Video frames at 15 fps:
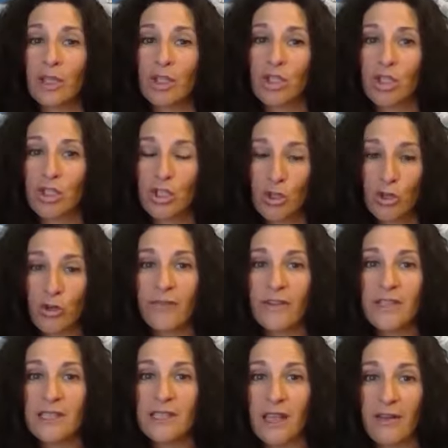the
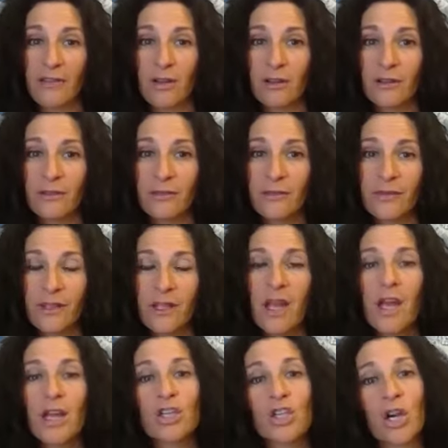surface level,
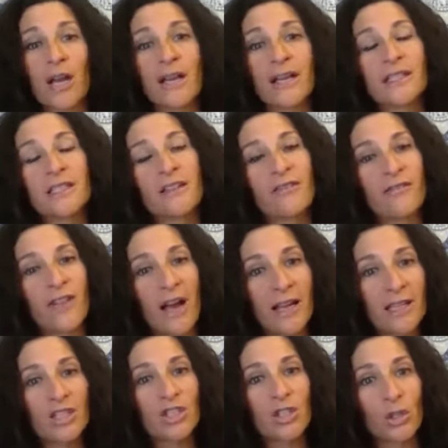trying to
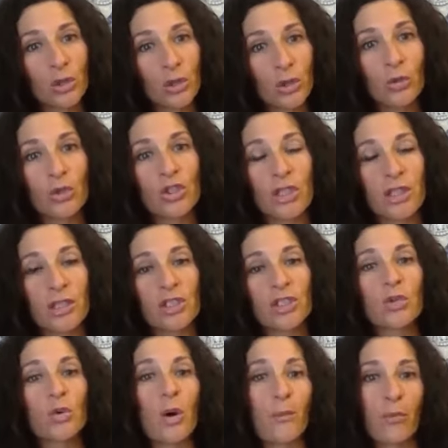find solutions
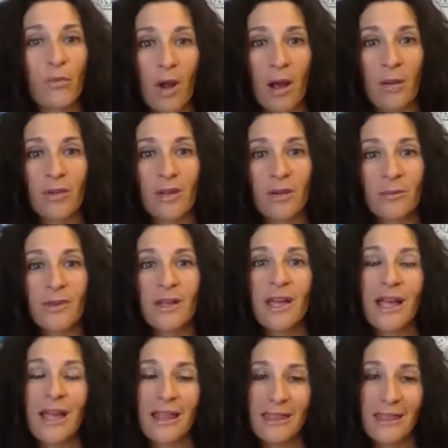to a problem
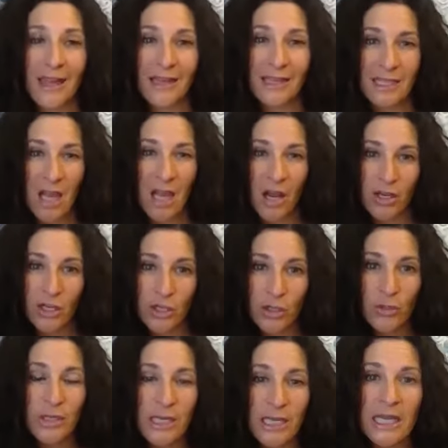that is
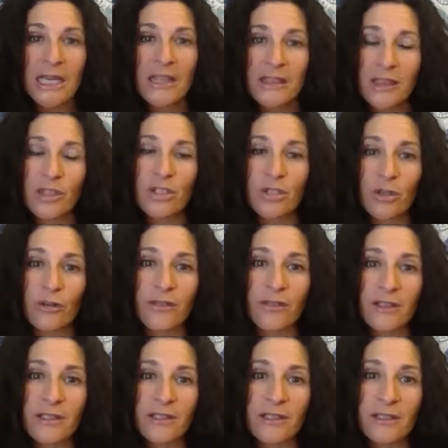underneath the
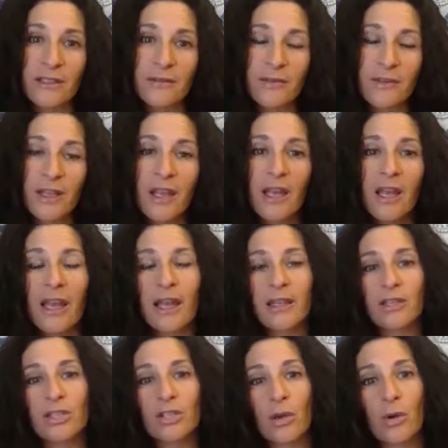surface.
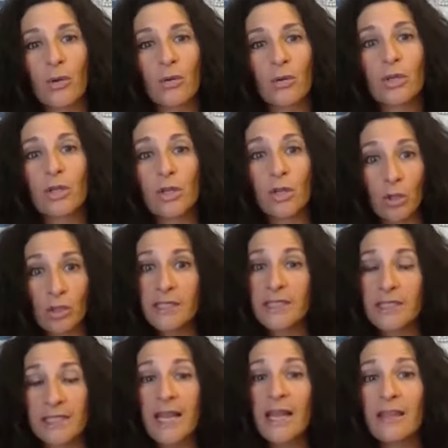And so you'll
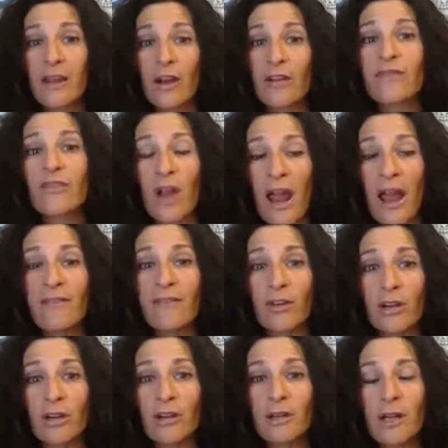stay there
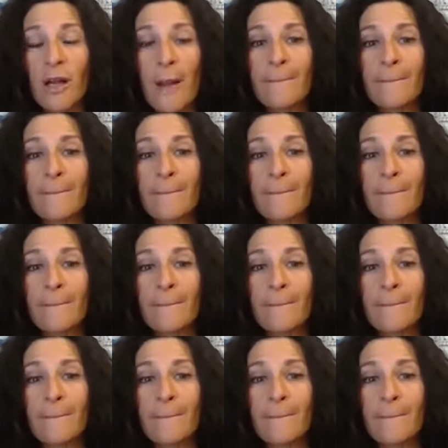forever,